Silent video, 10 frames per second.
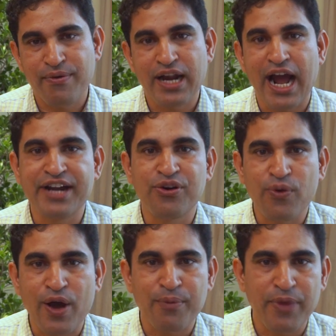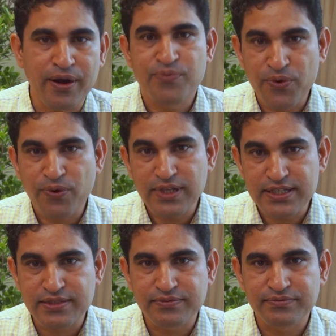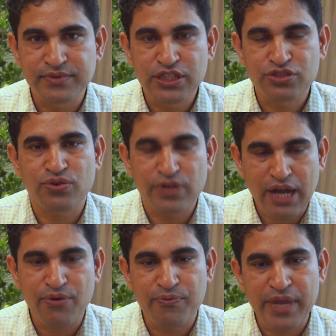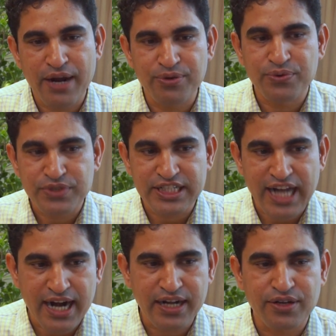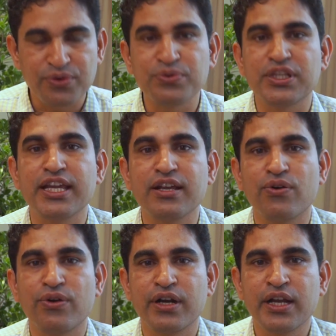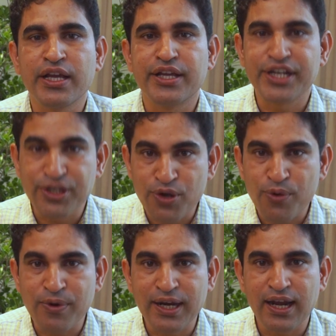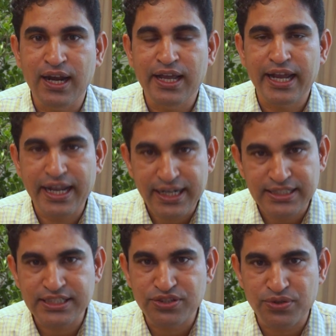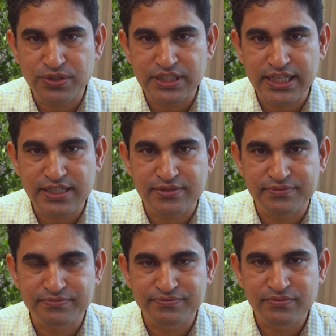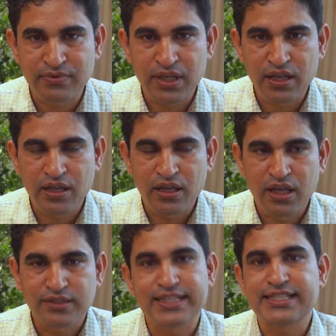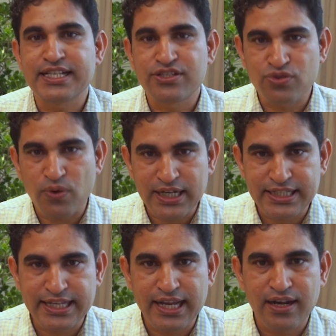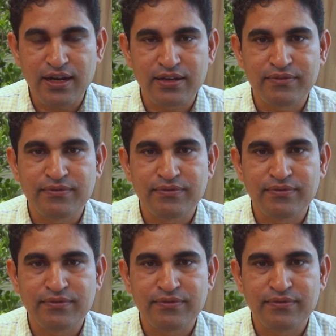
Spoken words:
our hydrocarbon fuels. So now we have to start to think on renewable energy sources such as solar cell,